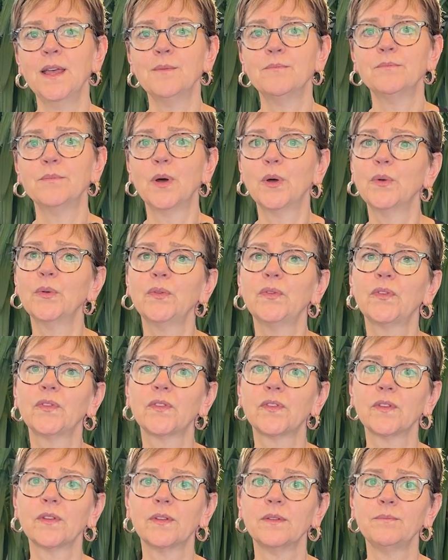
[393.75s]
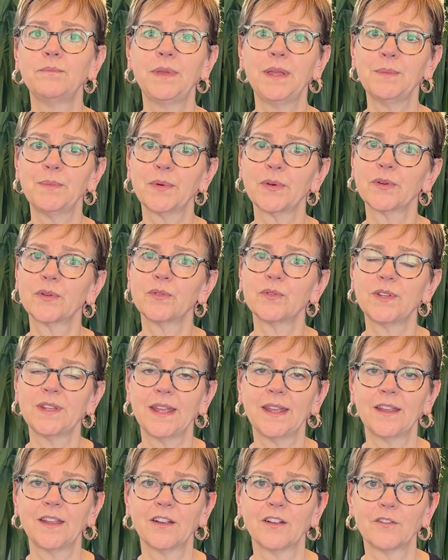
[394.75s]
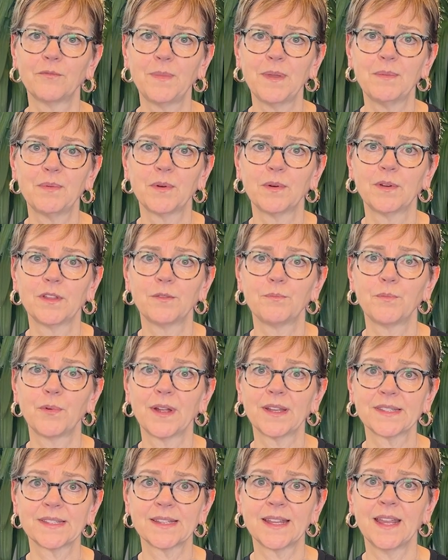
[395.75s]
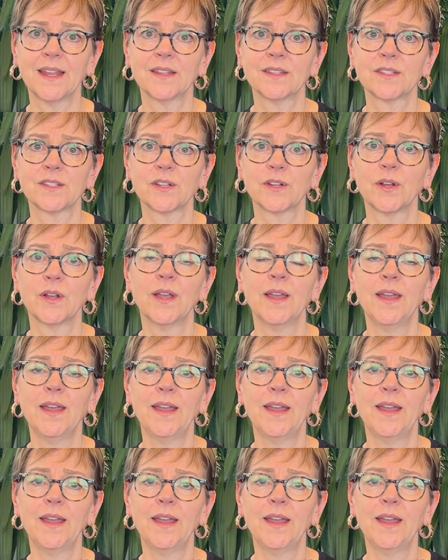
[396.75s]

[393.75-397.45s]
Most people who take care of people with breast cancer